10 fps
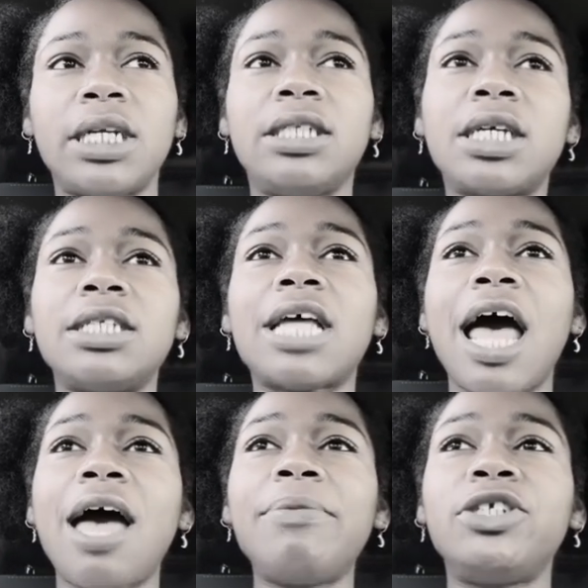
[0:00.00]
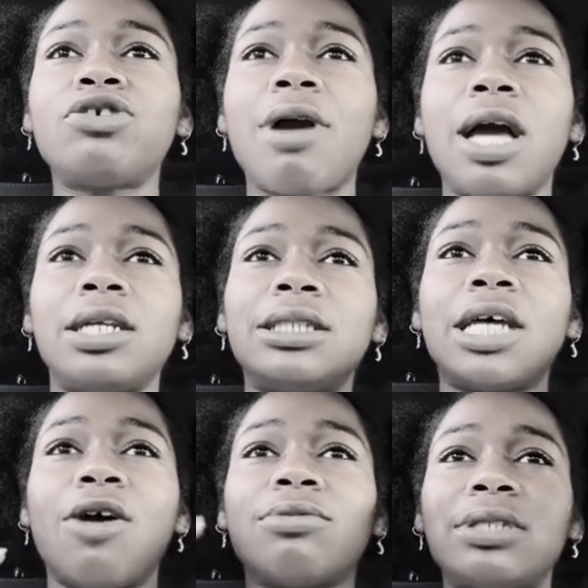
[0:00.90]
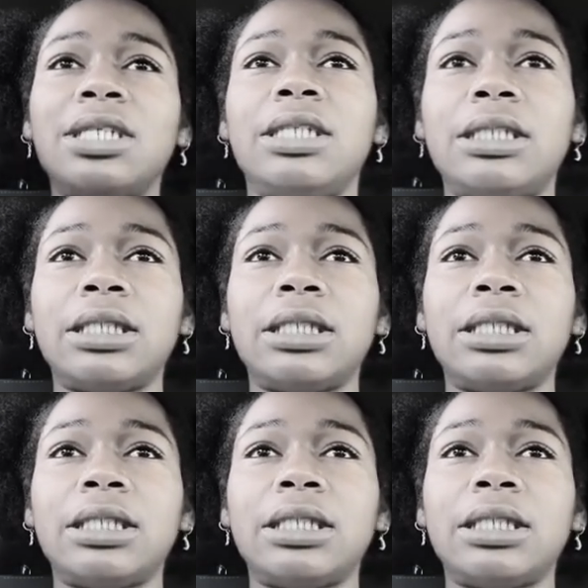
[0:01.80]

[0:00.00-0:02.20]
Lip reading: is because I be trying to talk sense